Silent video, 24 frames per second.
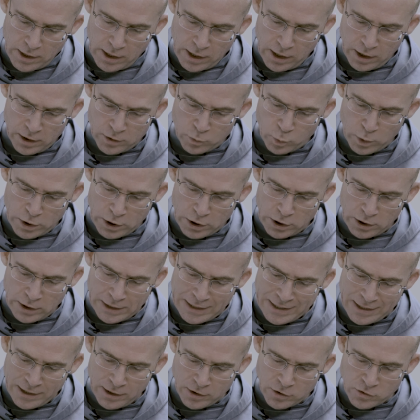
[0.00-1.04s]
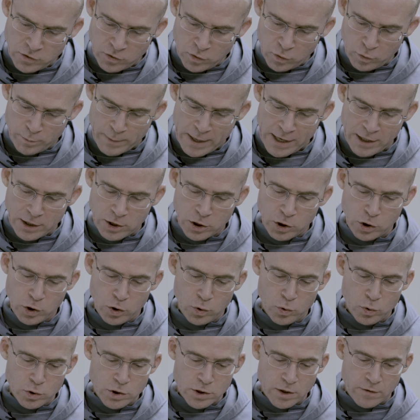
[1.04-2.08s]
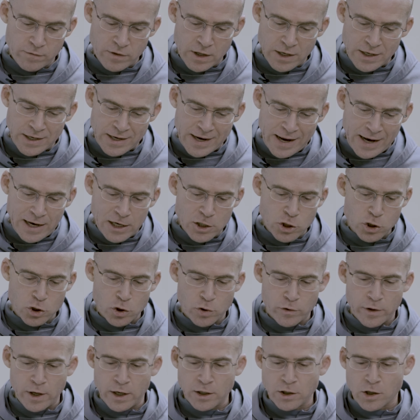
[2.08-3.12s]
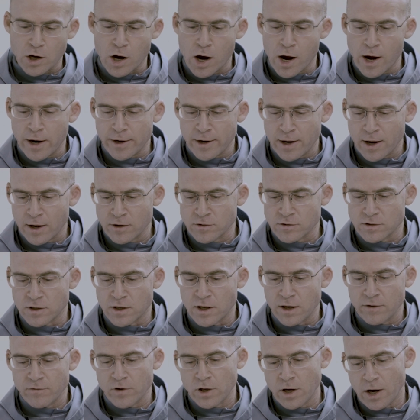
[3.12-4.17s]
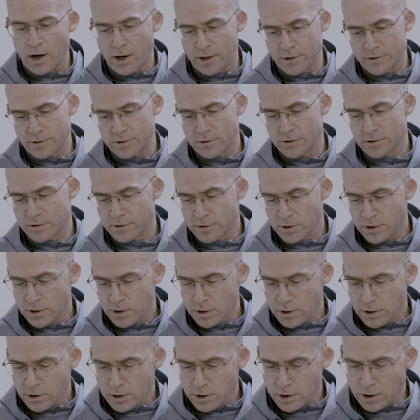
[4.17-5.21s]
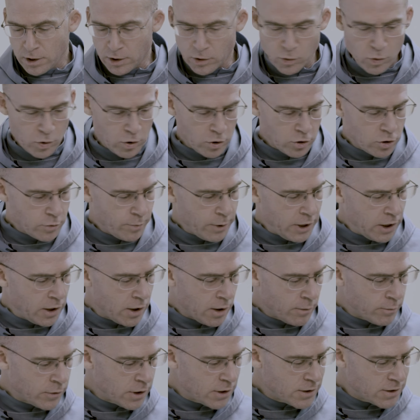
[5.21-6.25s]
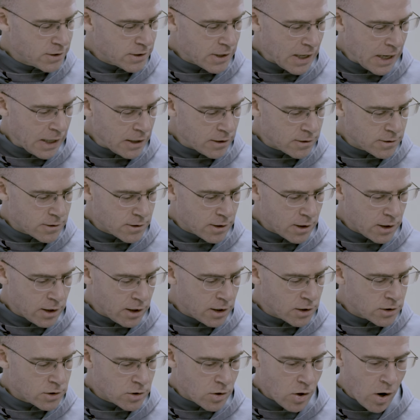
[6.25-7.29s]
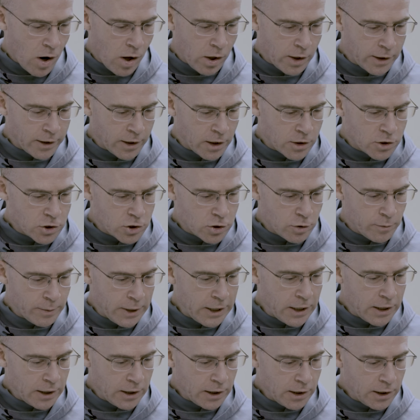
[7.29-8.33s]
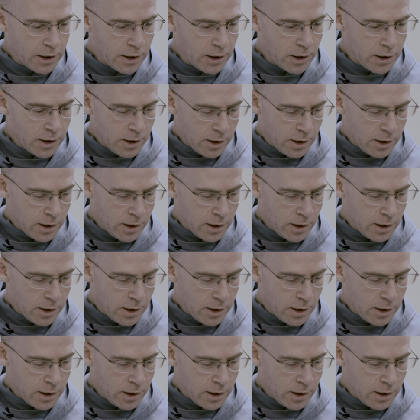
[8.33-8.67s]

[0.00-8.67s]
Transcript: And we need to make use of the nature that God has given us in order to become the saints that He is calling us to be.